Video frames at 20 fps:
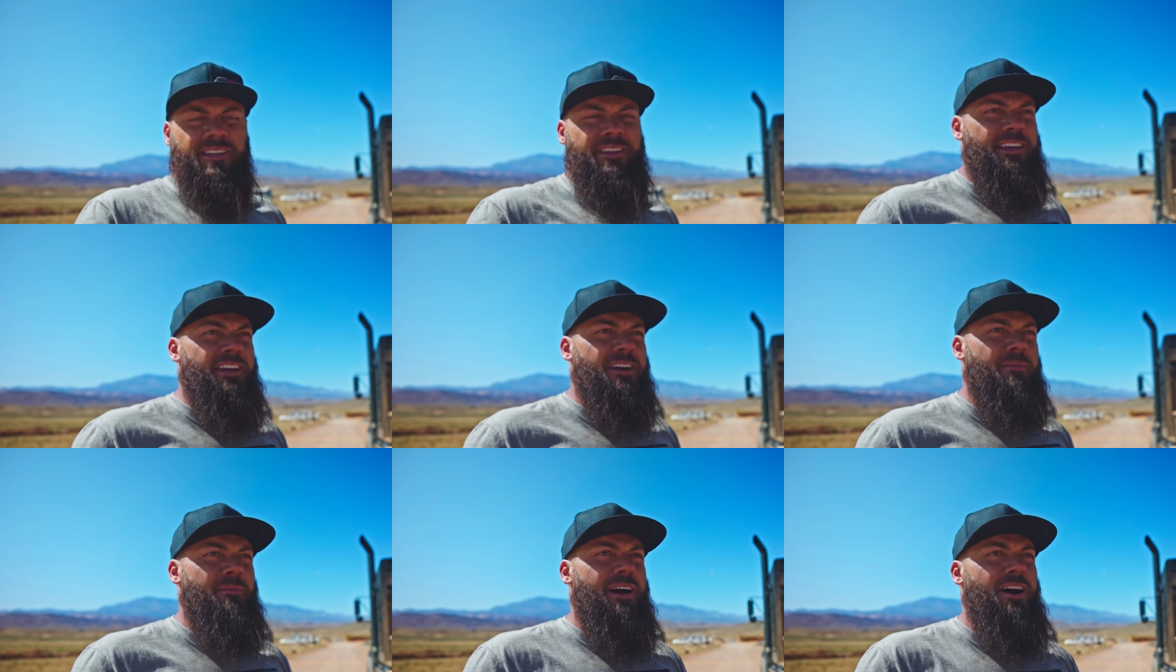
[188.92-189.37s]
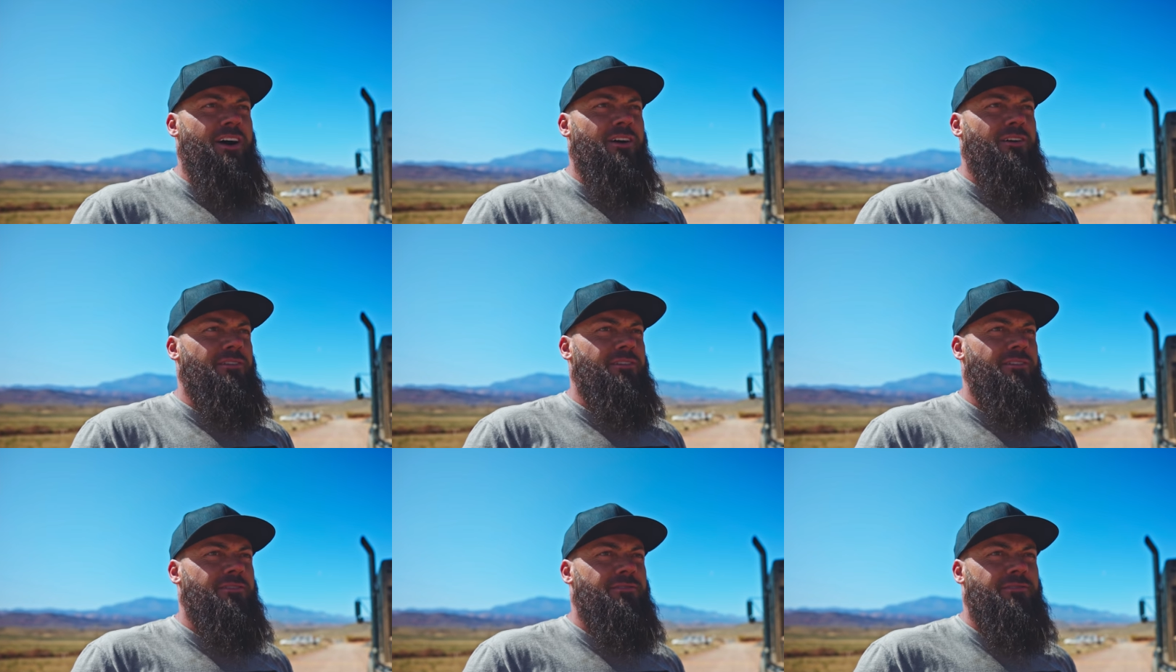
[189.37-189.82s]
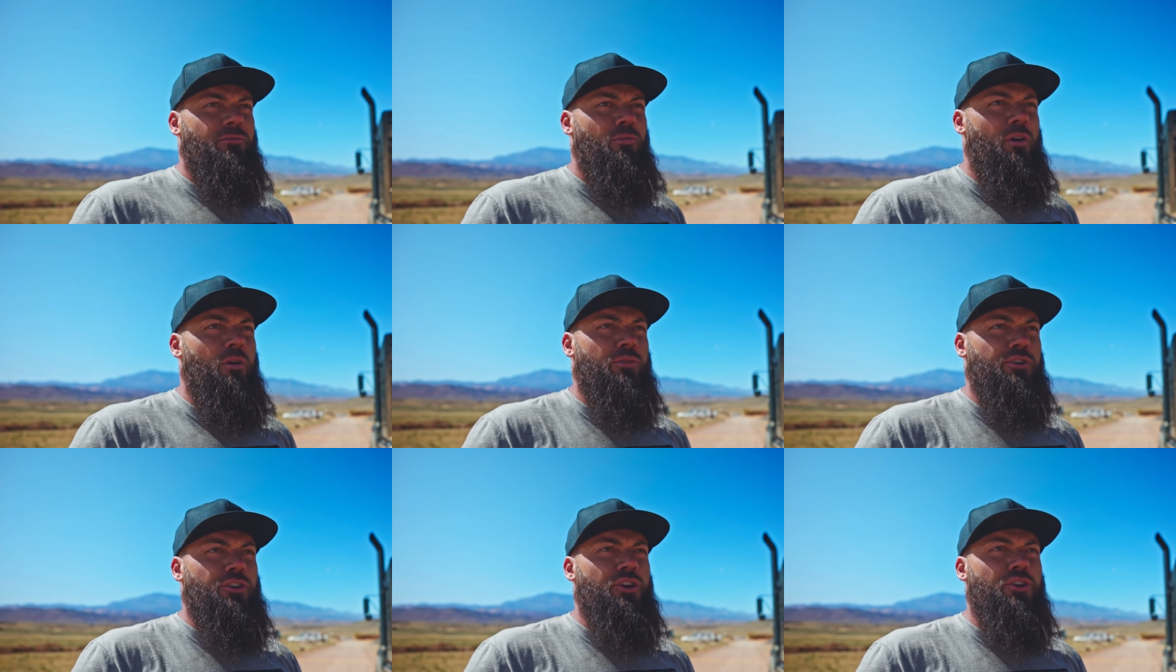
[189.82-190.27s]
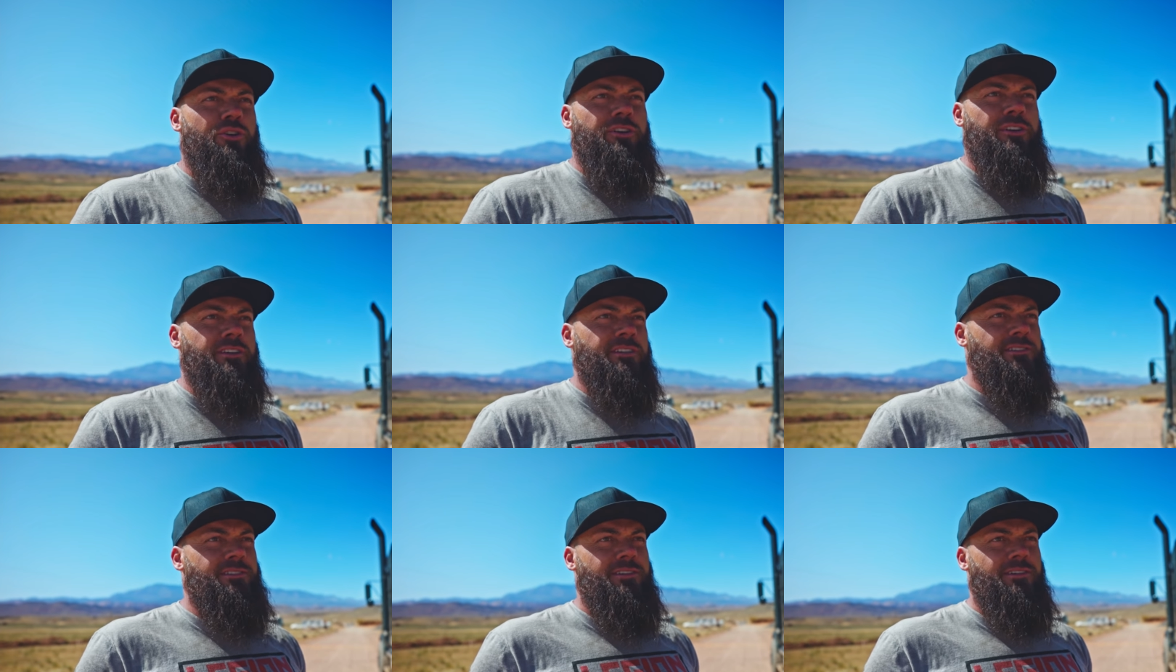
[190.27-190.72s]
thing about what we're doing
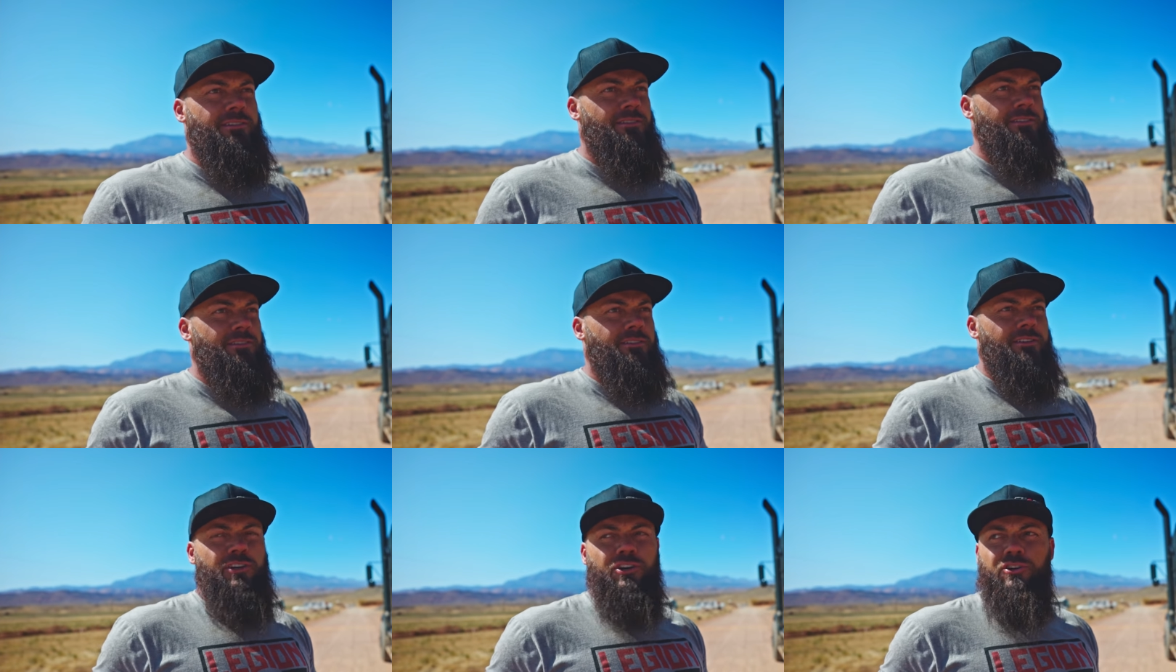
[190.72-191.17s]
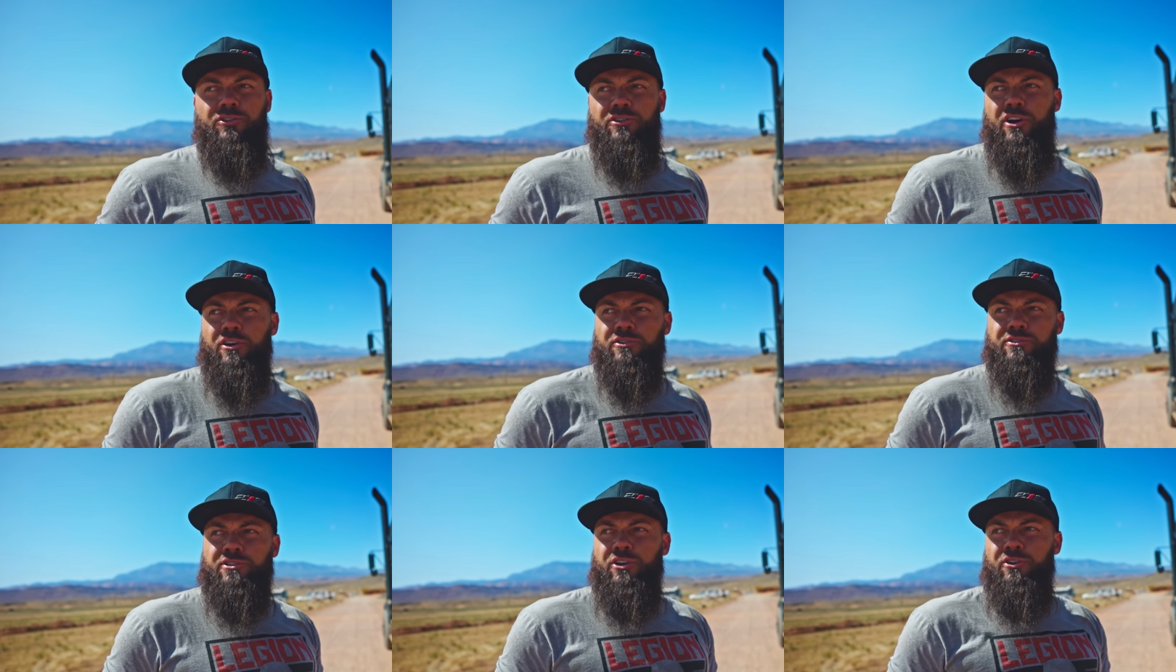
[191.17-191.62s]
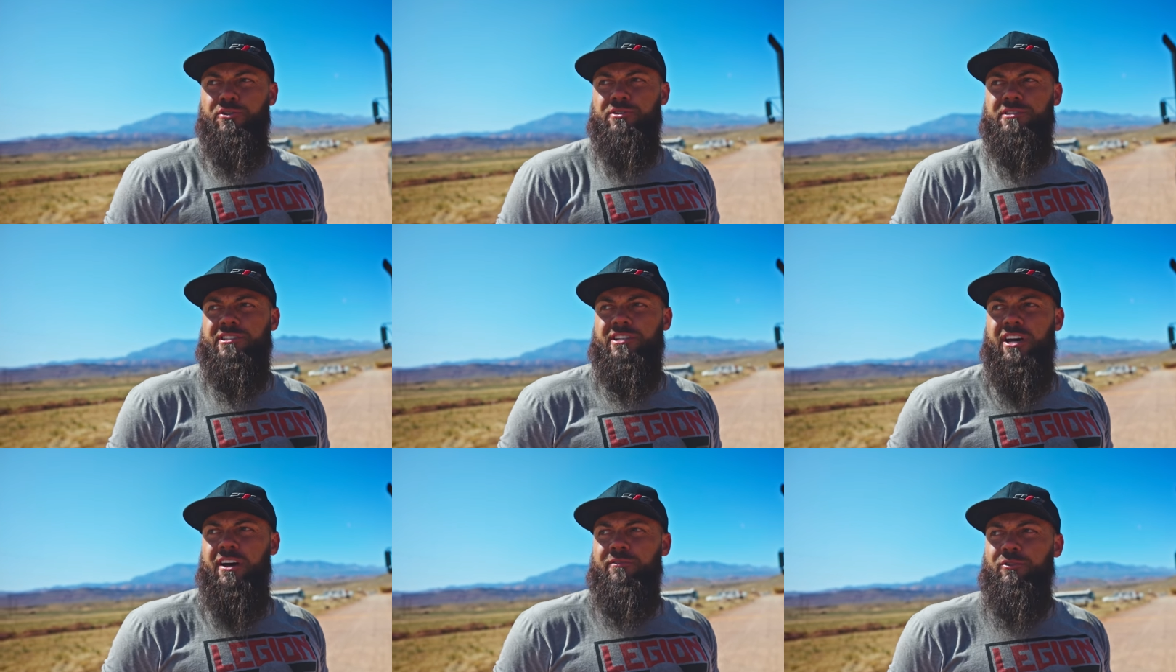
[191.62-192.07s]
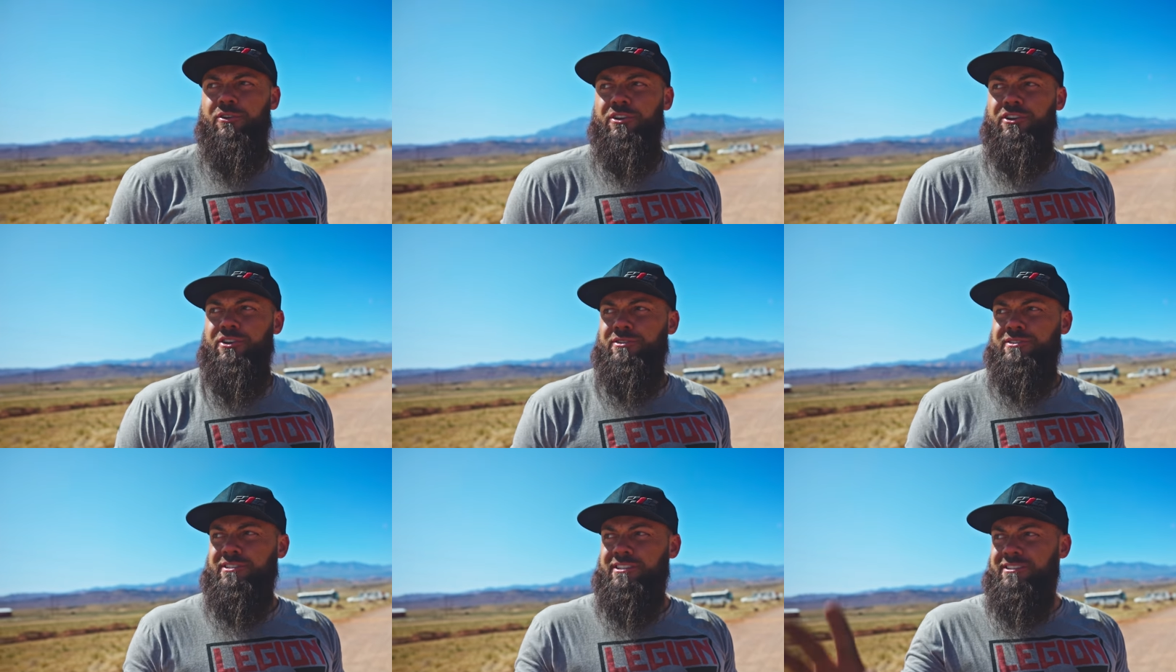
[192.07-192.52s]
is who knows whose stuff we're
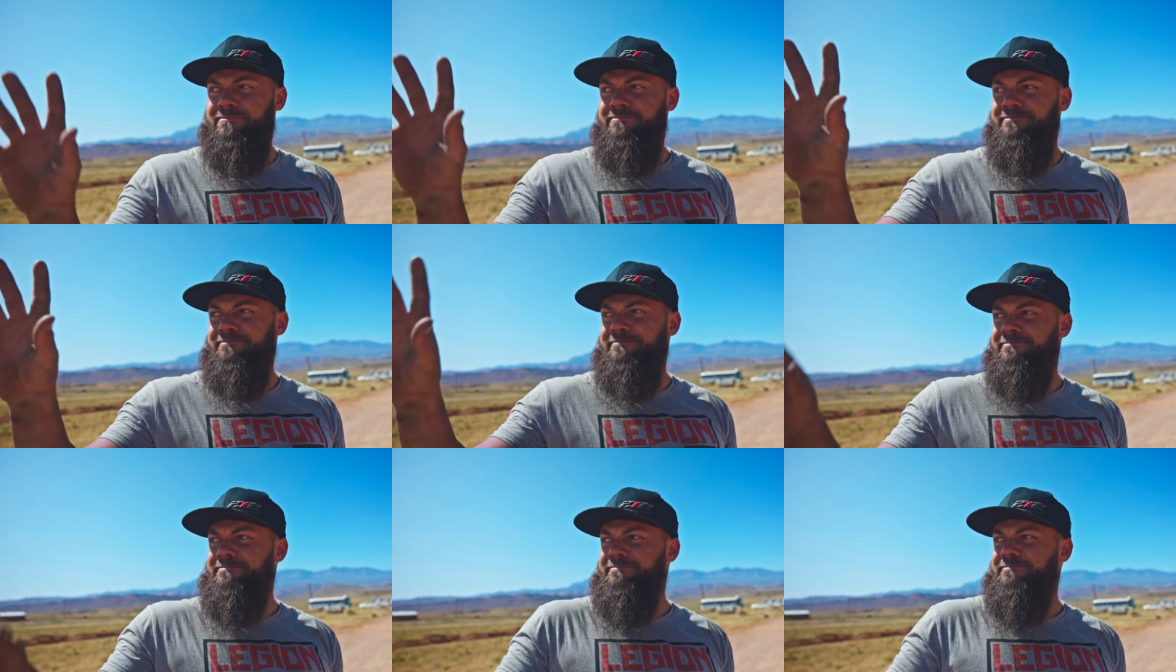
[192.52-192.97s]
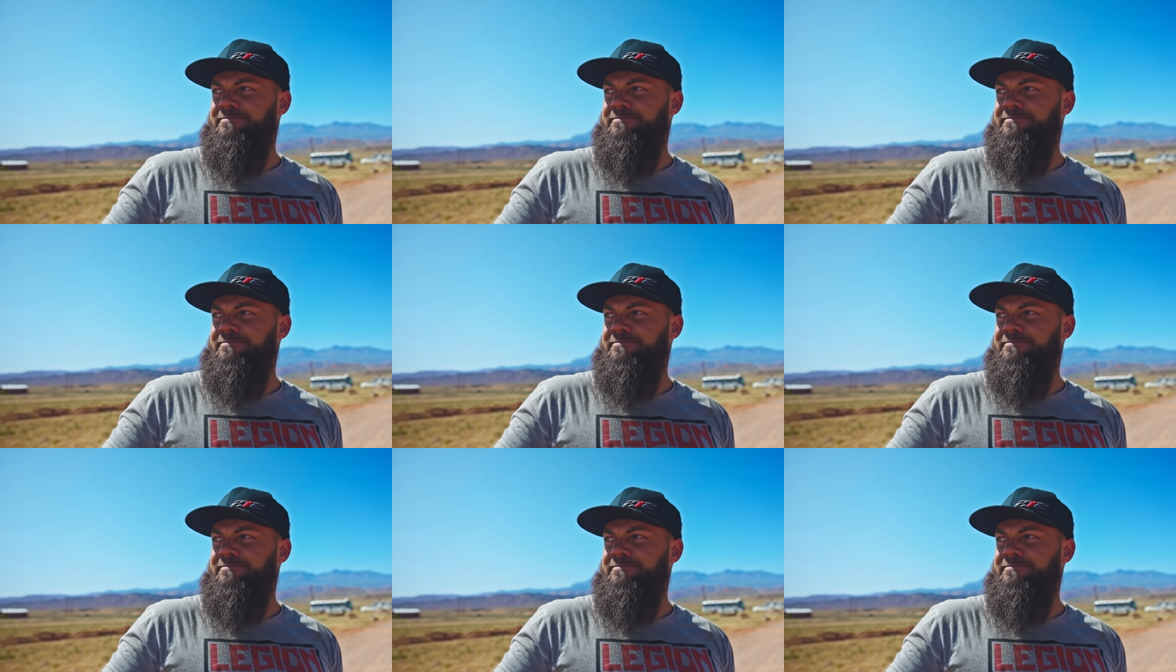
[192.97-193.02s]
using.